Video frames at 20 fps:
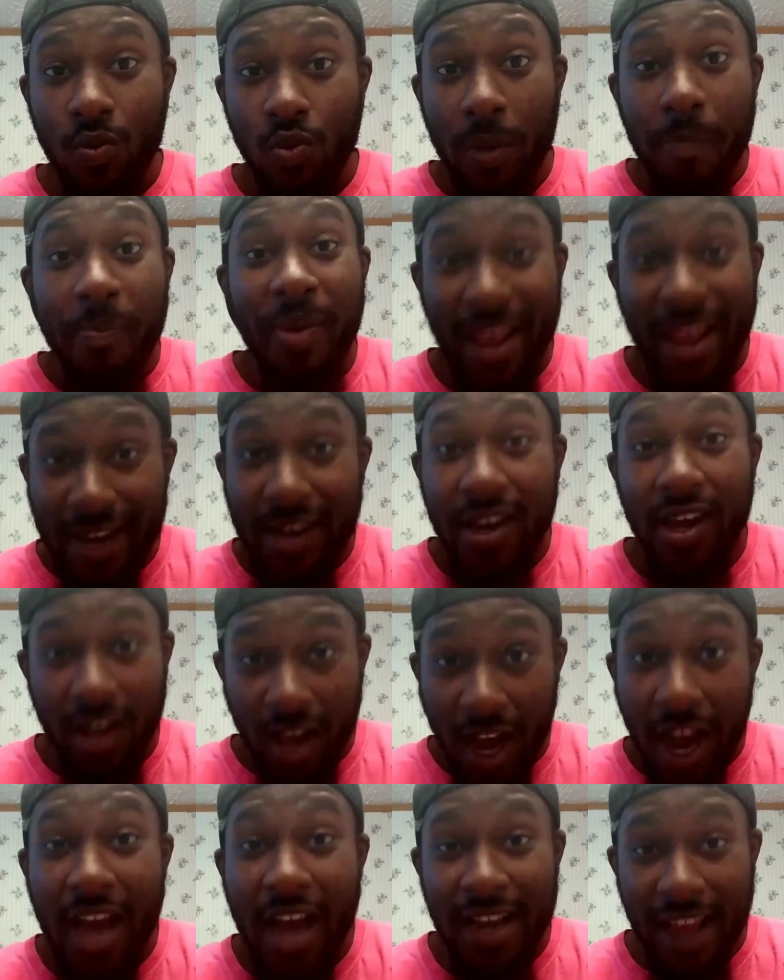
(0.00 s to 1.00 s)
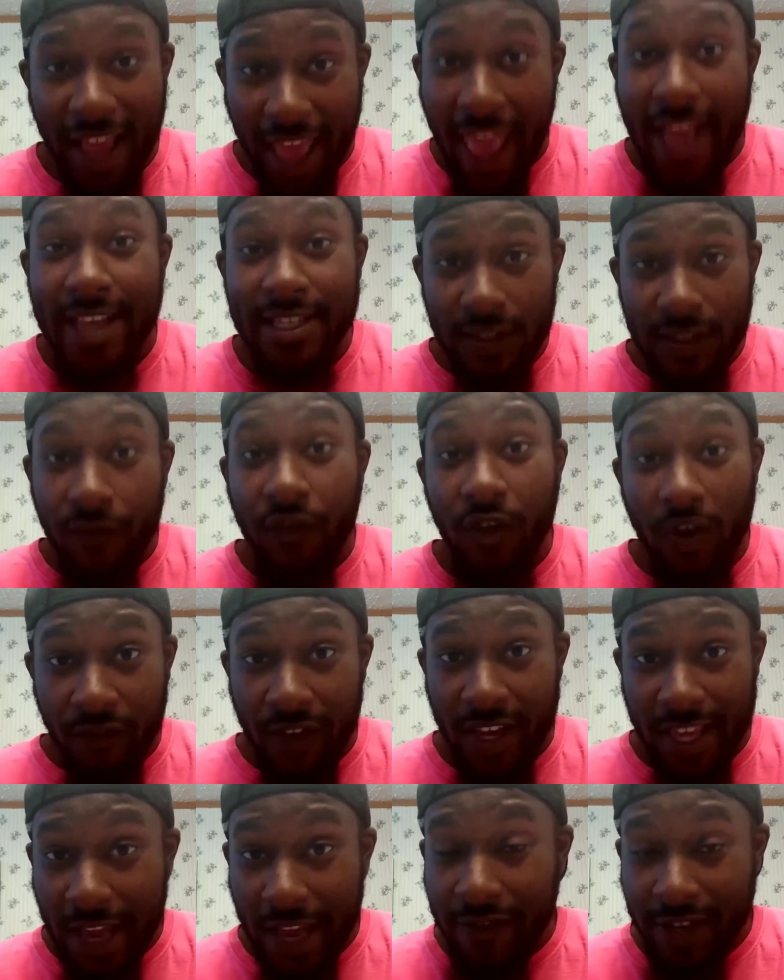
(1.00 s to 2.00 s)
repent to God and ask Him for
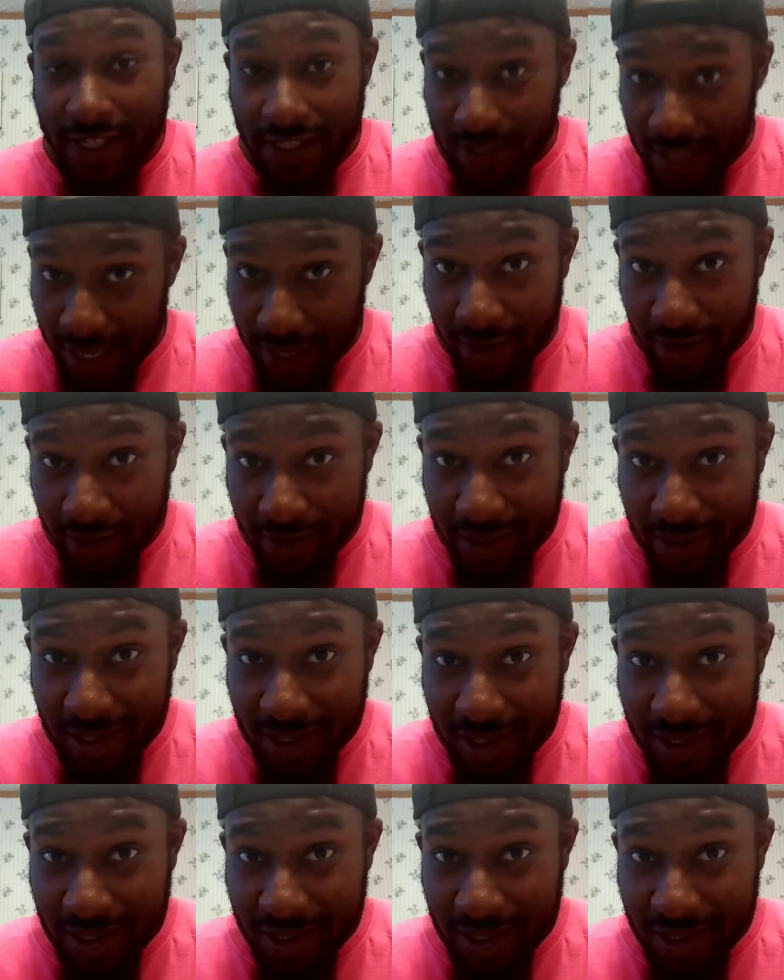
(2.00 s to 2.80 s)
forgiveness later.